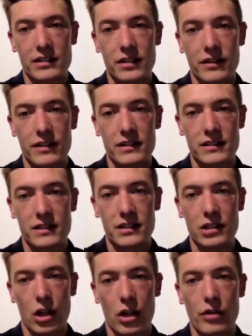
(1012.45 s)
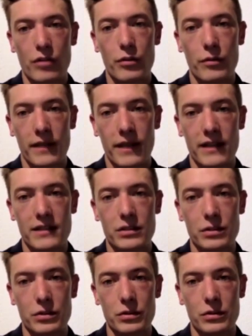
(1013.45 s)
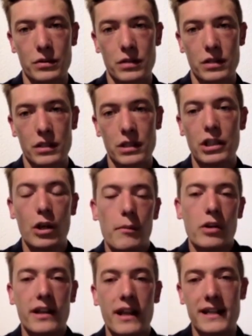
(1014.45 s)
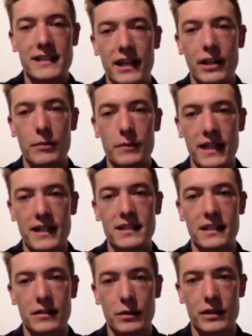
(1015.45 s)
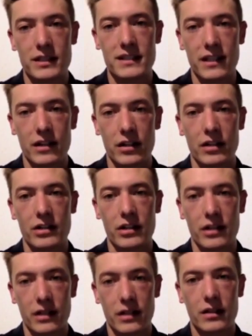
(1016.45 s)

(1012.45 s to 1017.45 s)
So there's a lot of room there to modernize it and update it with this technology.